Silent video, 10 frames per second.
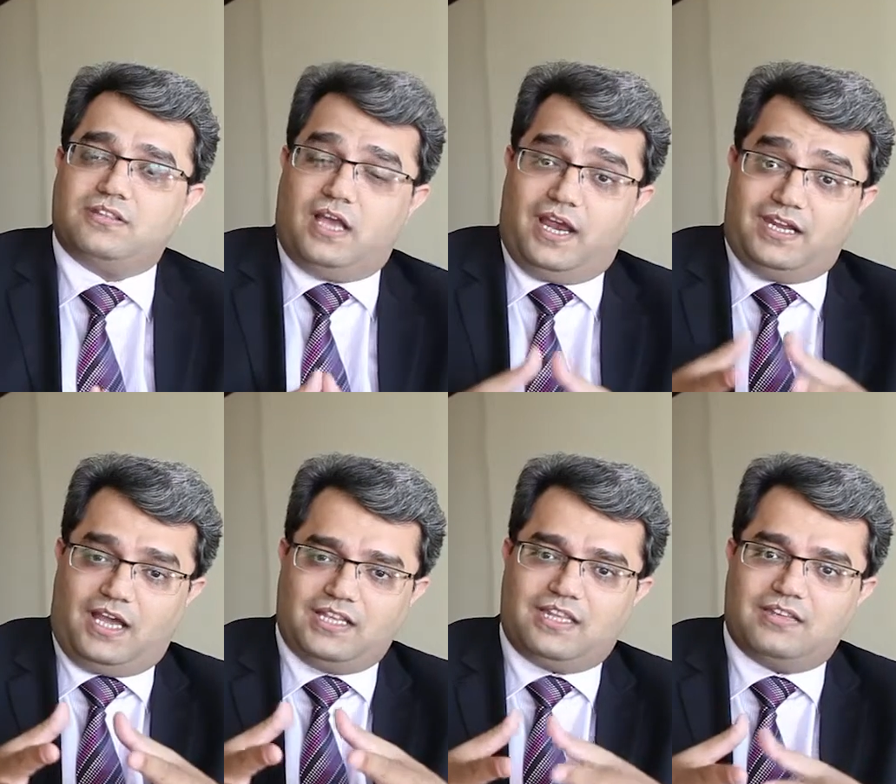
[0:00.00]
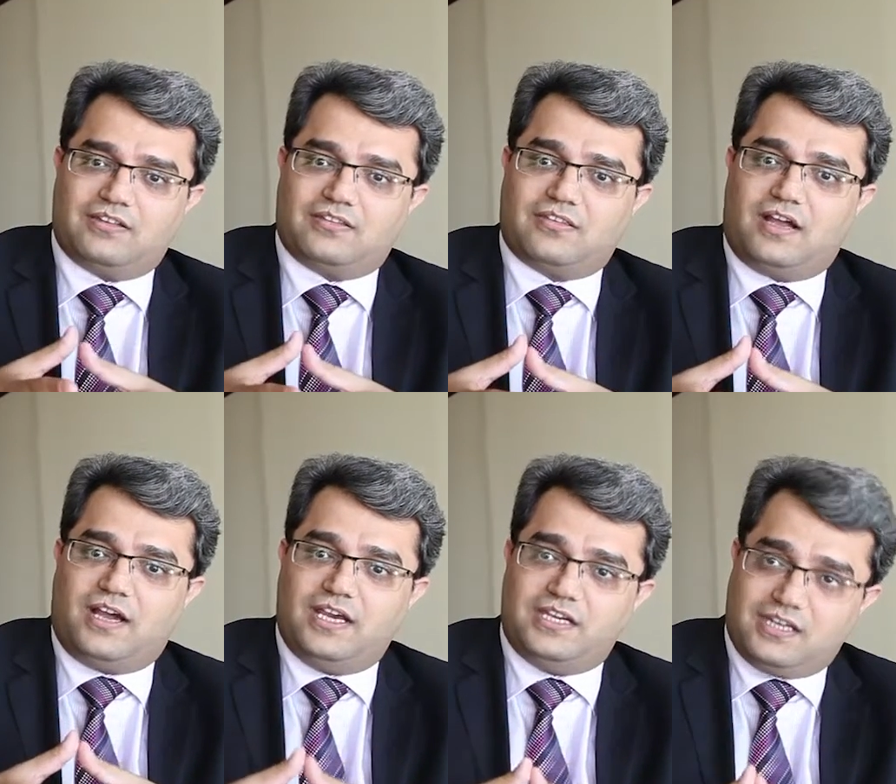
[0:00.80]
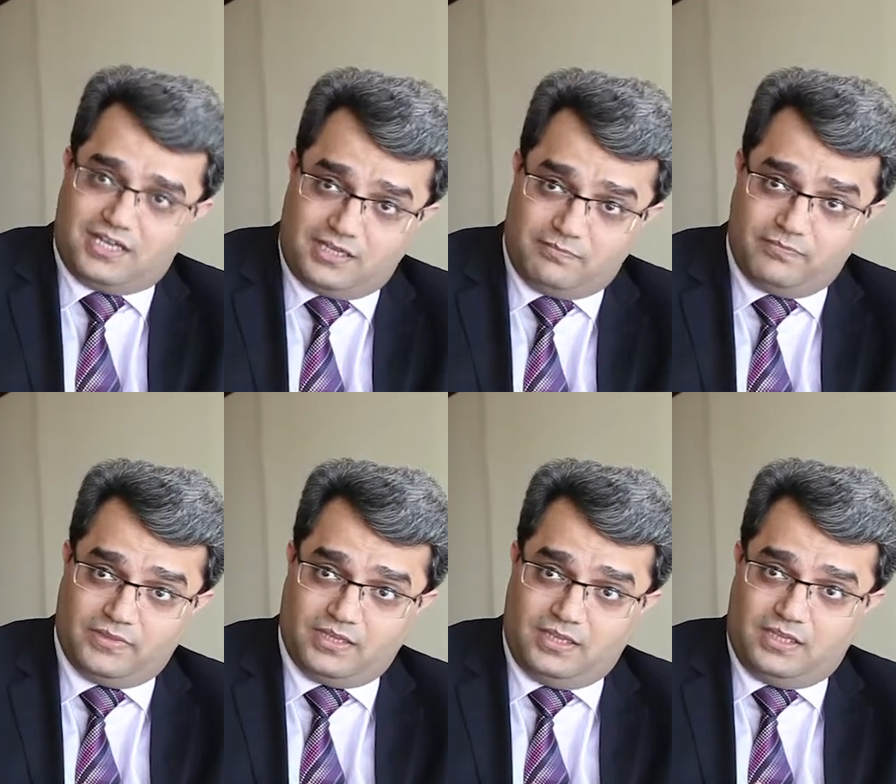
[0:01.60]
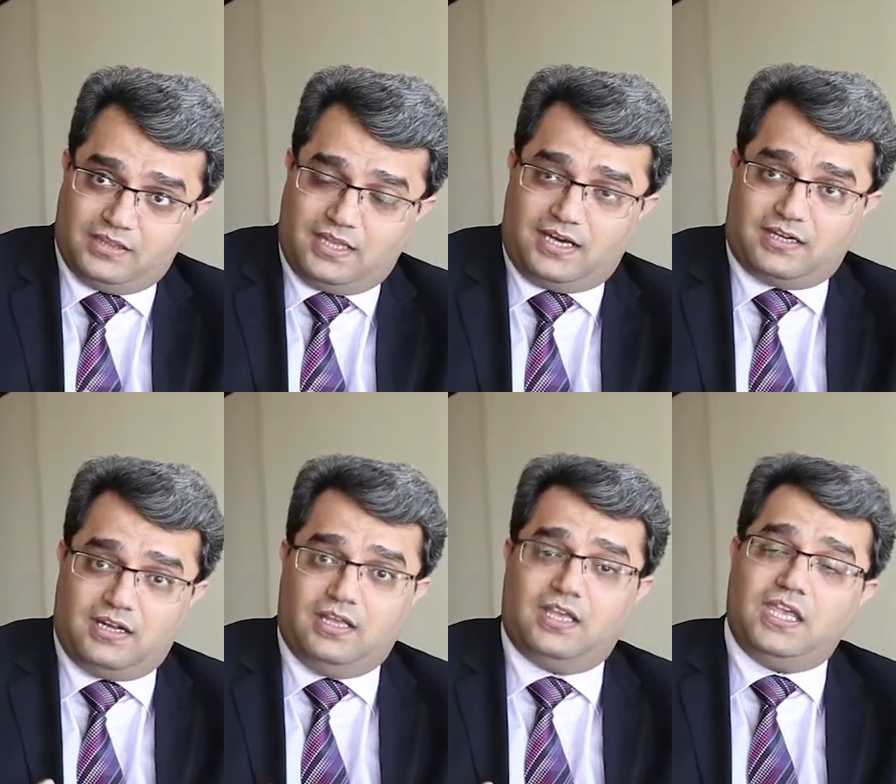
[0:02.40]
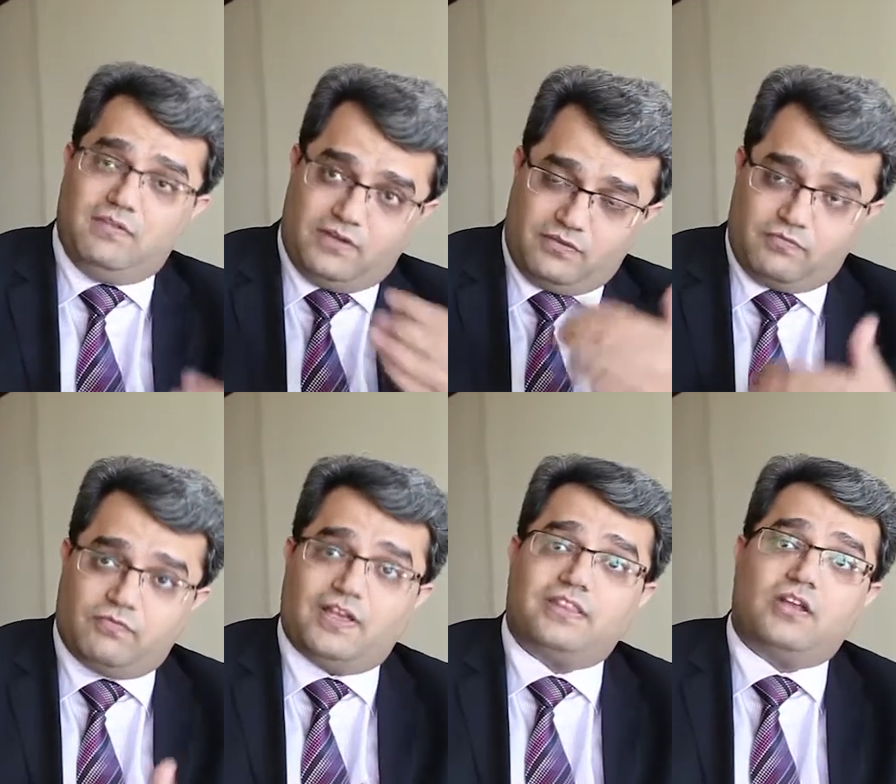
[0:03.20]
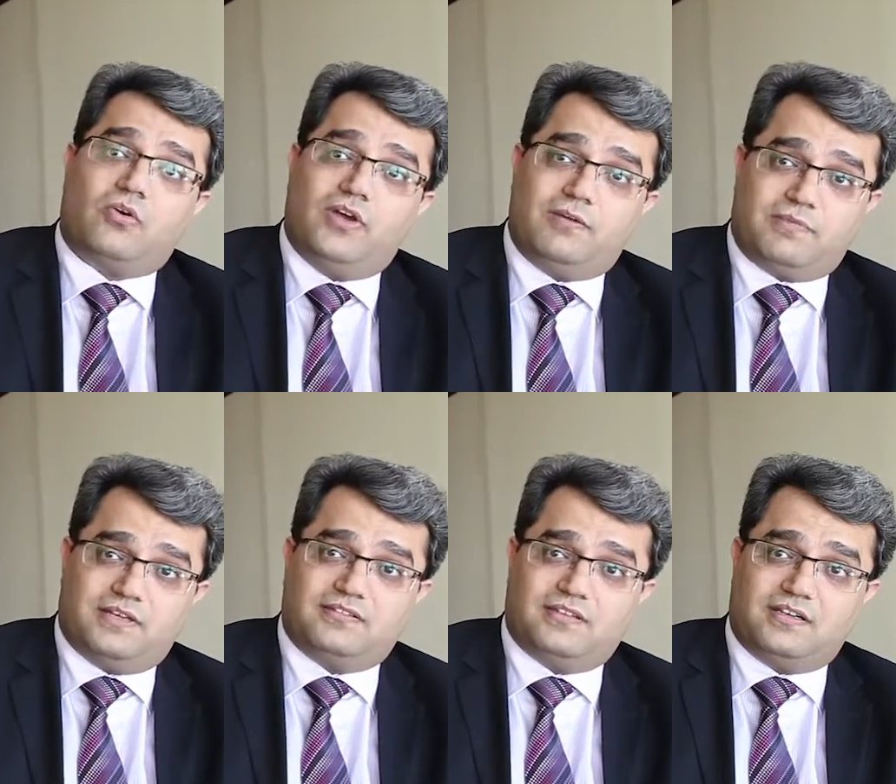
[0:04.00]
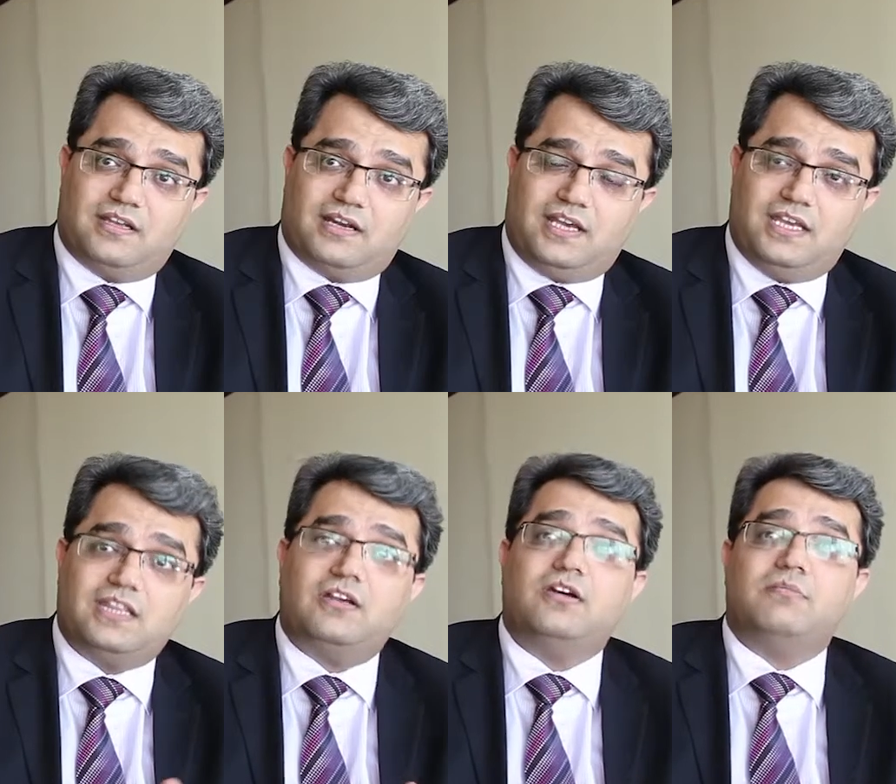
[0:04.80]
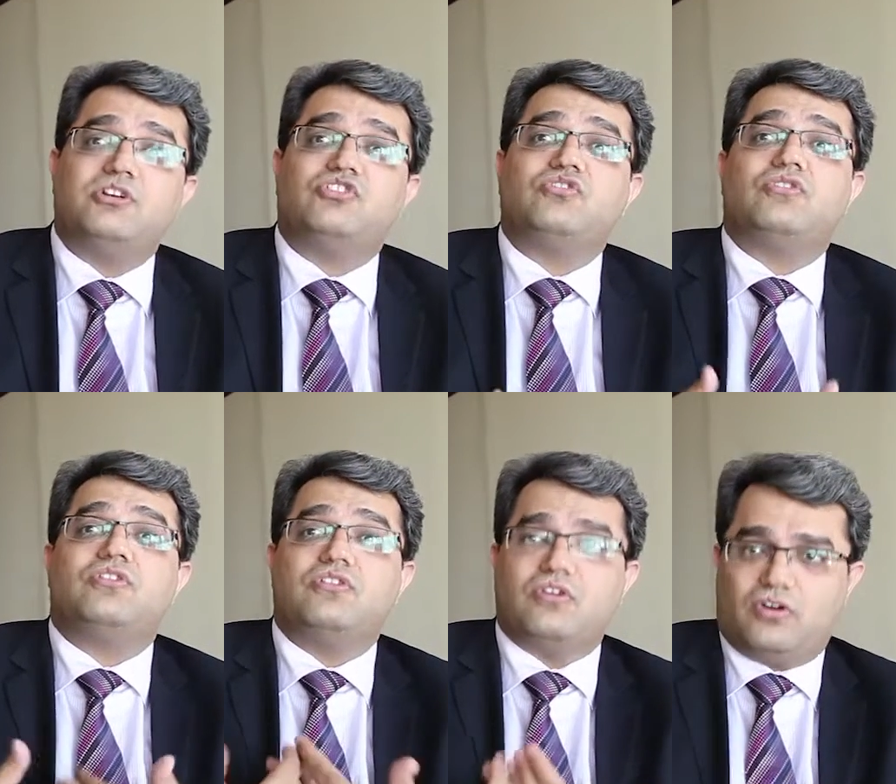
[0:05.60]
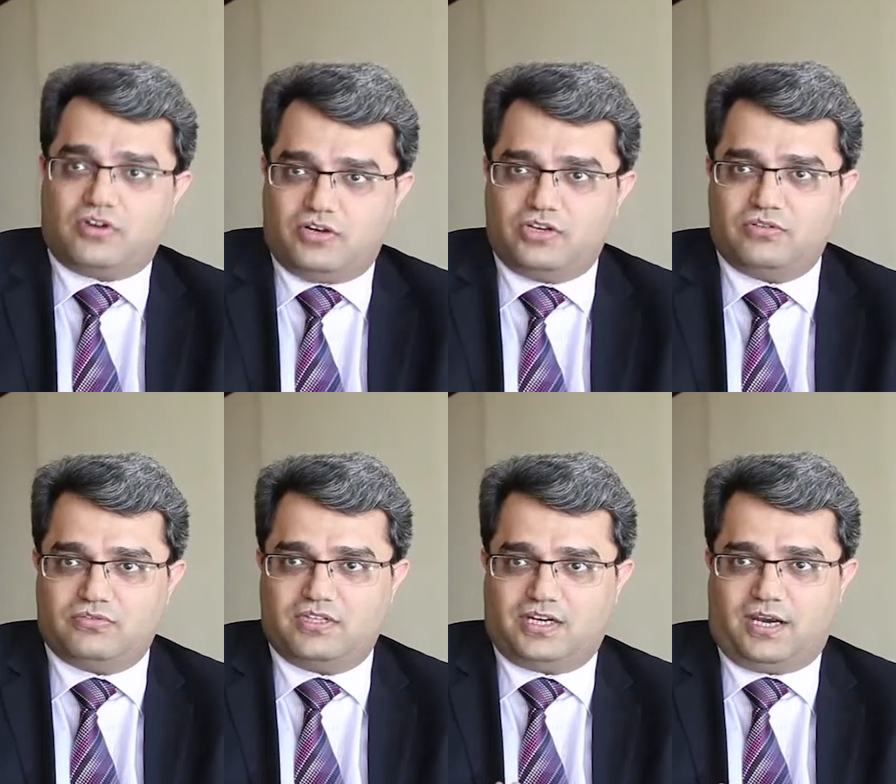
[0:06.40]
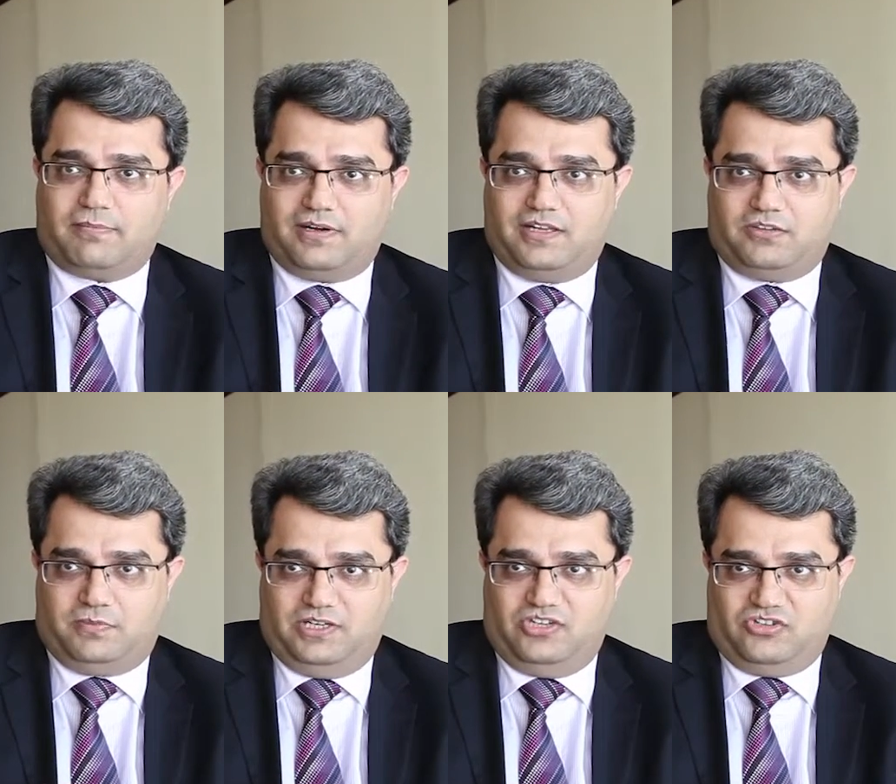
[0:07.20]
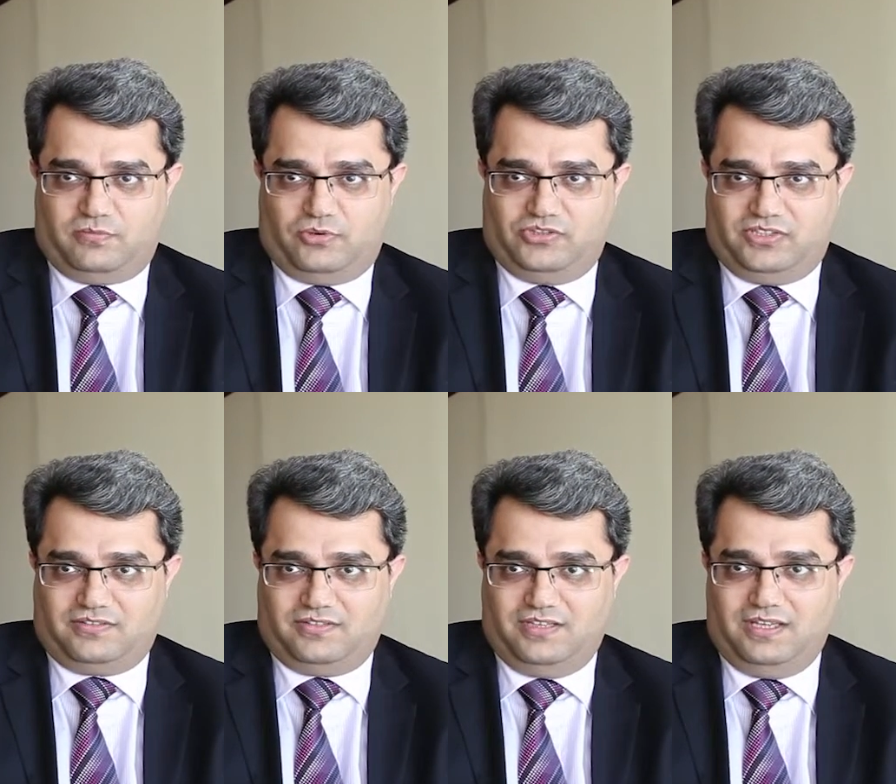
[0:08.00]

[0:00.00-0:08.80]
I think this is the high time that even when the oil prices are declining, the government should not reduce their capital expenditure projects,